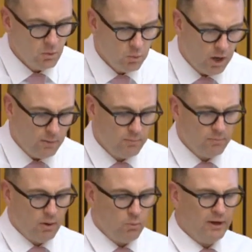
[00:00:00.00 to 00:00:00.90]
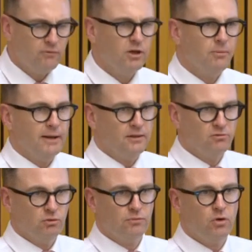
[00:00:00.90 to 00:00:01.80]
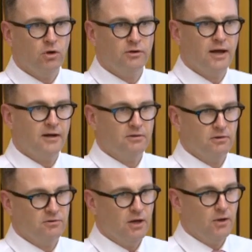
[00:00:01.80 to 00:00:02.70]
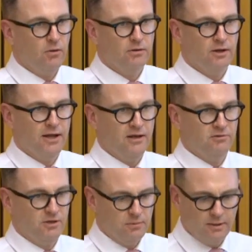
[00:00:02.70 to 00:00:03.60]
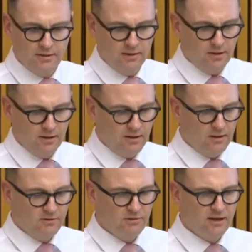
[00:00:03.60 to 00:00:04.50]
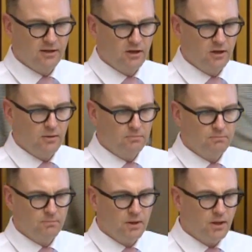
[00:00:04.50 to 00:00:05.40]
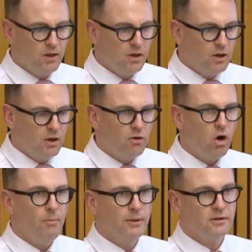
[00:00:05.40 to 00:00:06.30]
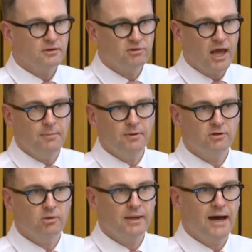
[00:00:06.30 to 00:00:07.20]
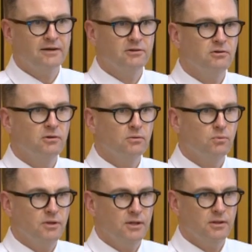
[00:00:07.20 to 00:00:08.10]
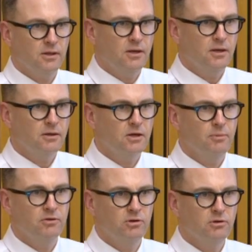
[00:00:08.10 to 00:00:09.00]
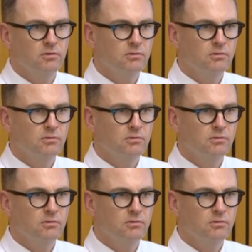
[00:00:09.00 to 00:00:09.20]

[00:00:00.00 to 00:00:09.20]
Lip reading: Well, I'm wondering about the sort of conduct that's going on at ASIC. I mean, is that a common statement to be uttered within the Commission?